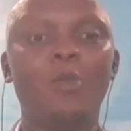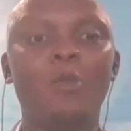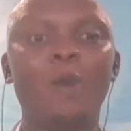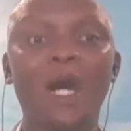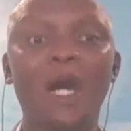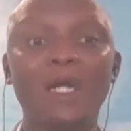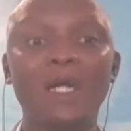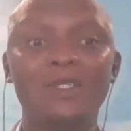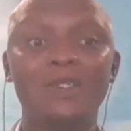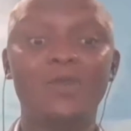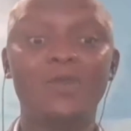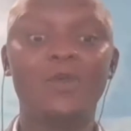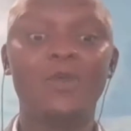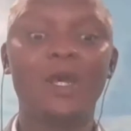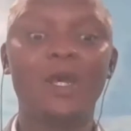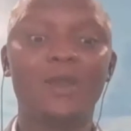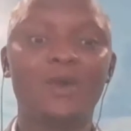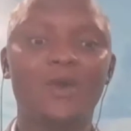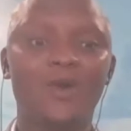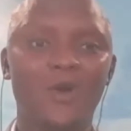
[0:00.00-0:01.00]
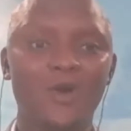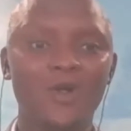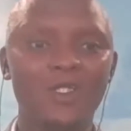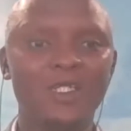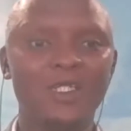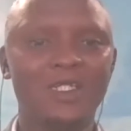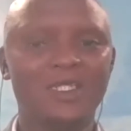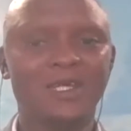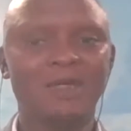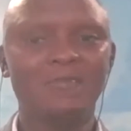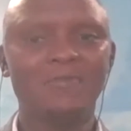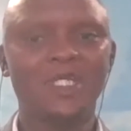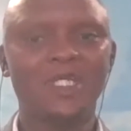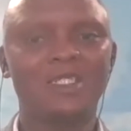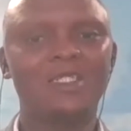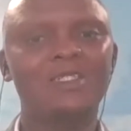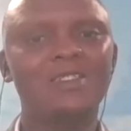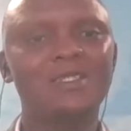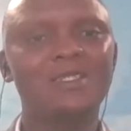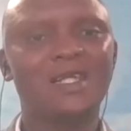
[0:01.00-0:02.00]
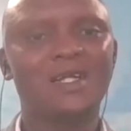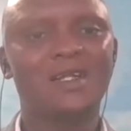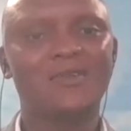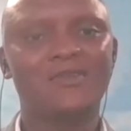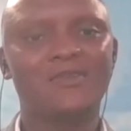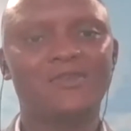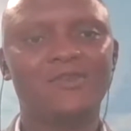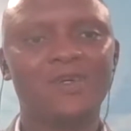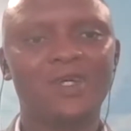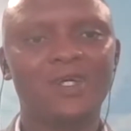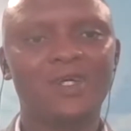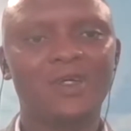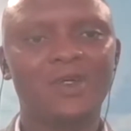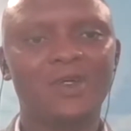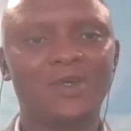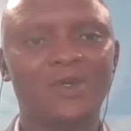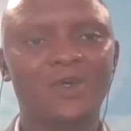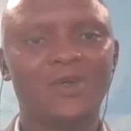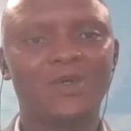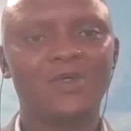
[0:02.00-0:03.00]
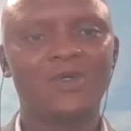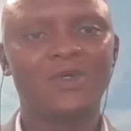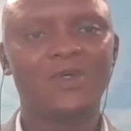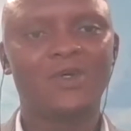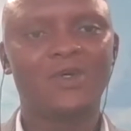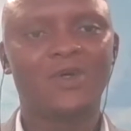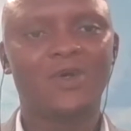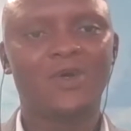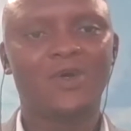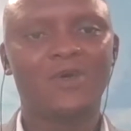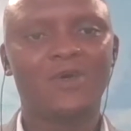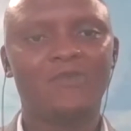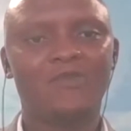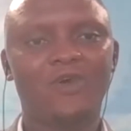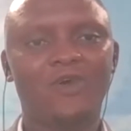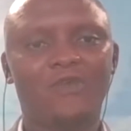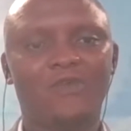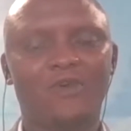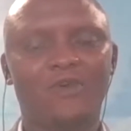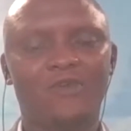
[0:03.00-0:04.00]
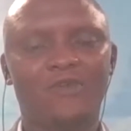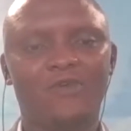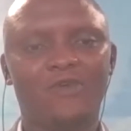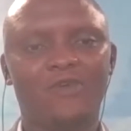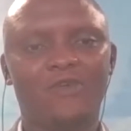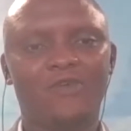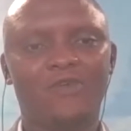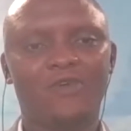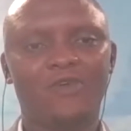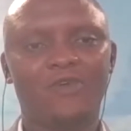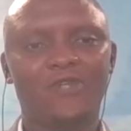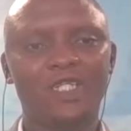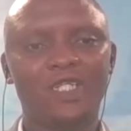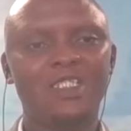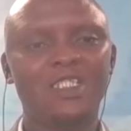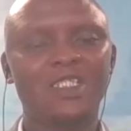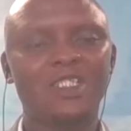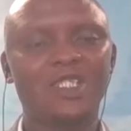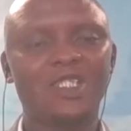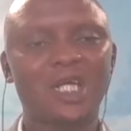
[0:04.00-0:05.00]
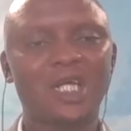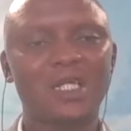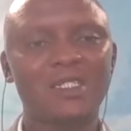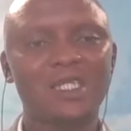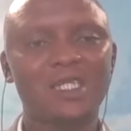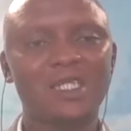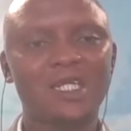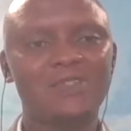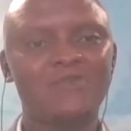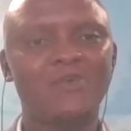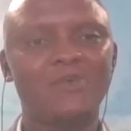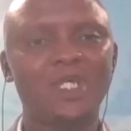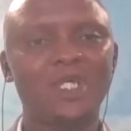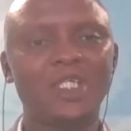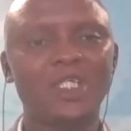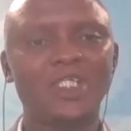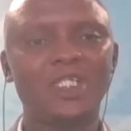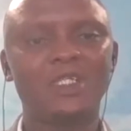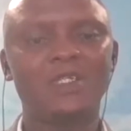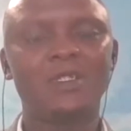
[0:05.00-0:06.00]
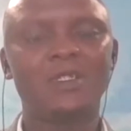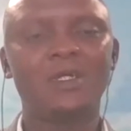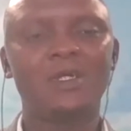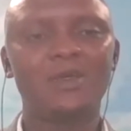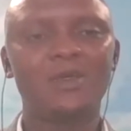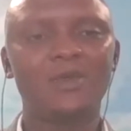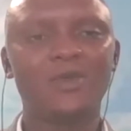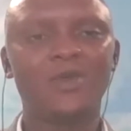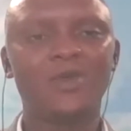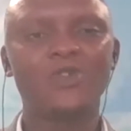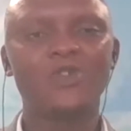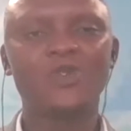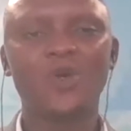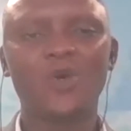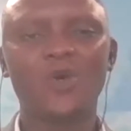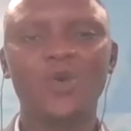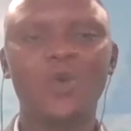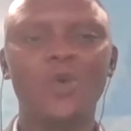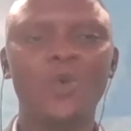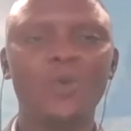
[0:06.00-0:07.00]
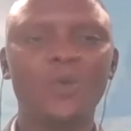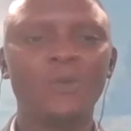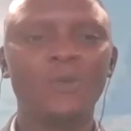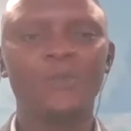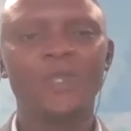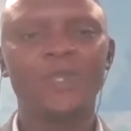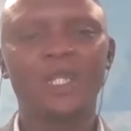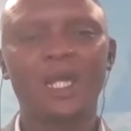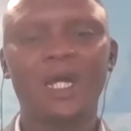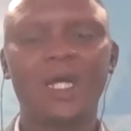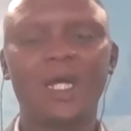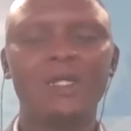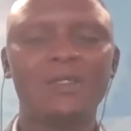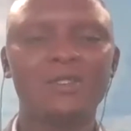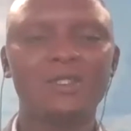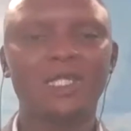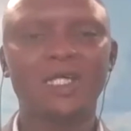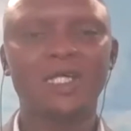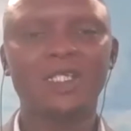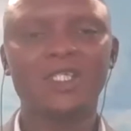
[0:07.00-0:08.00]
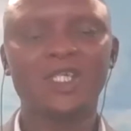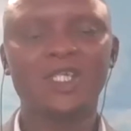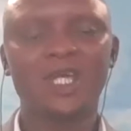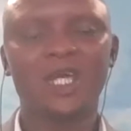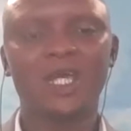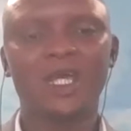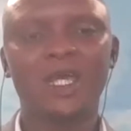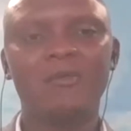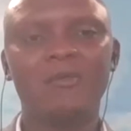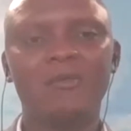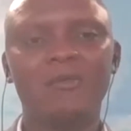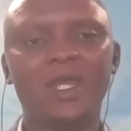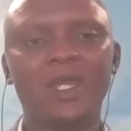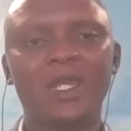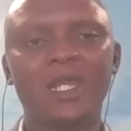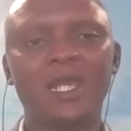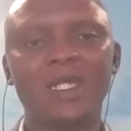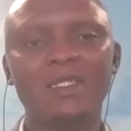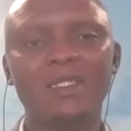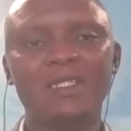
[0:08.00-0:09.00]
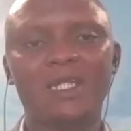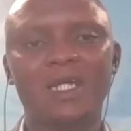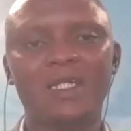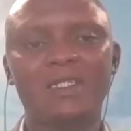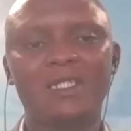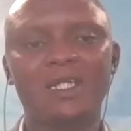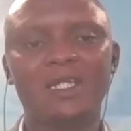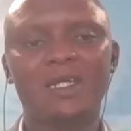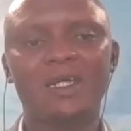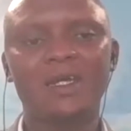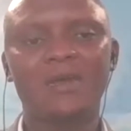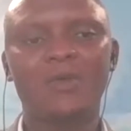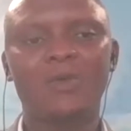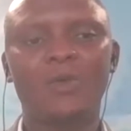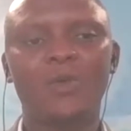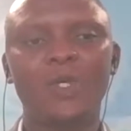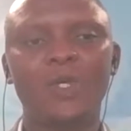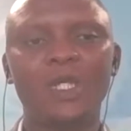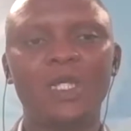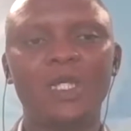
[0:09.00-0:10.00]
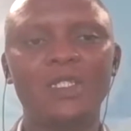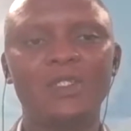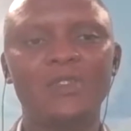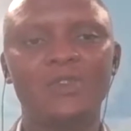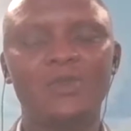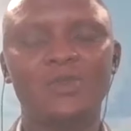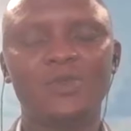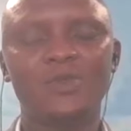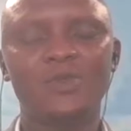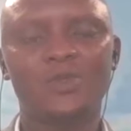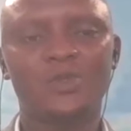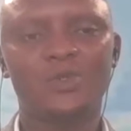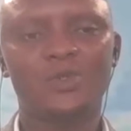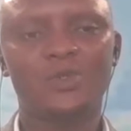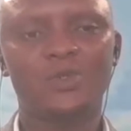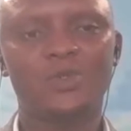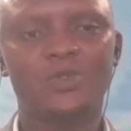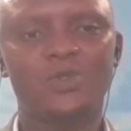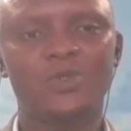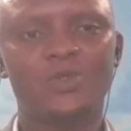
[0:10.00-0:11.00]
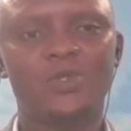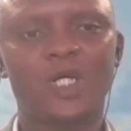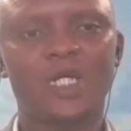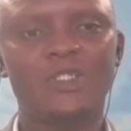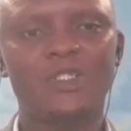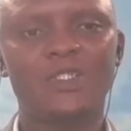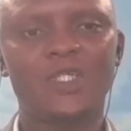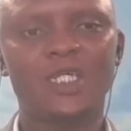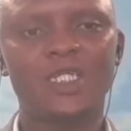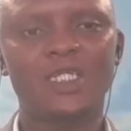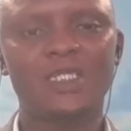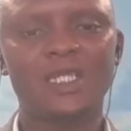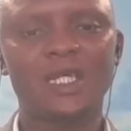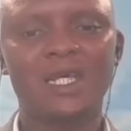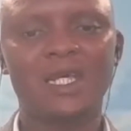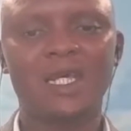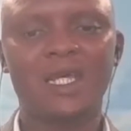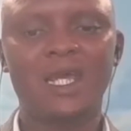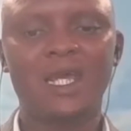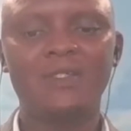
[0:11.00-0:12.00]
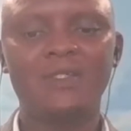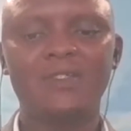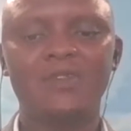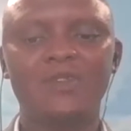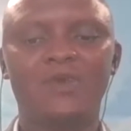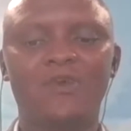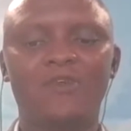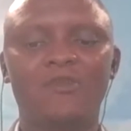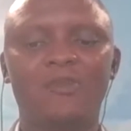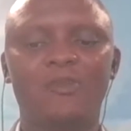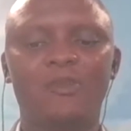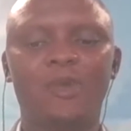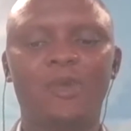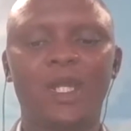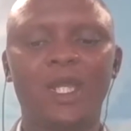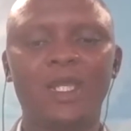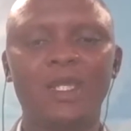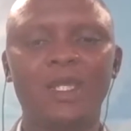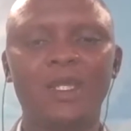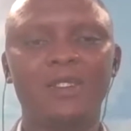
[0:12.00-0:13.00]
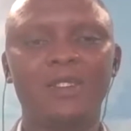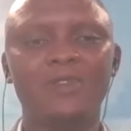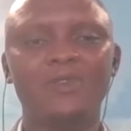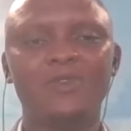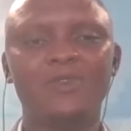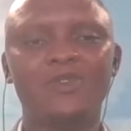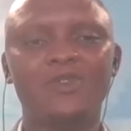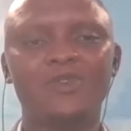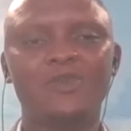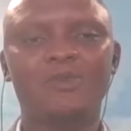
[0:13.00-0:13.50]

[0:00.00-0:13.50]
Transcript: particularly on the subject itself, of the digital transformation, so there are such barriers that we need to address and sort of break into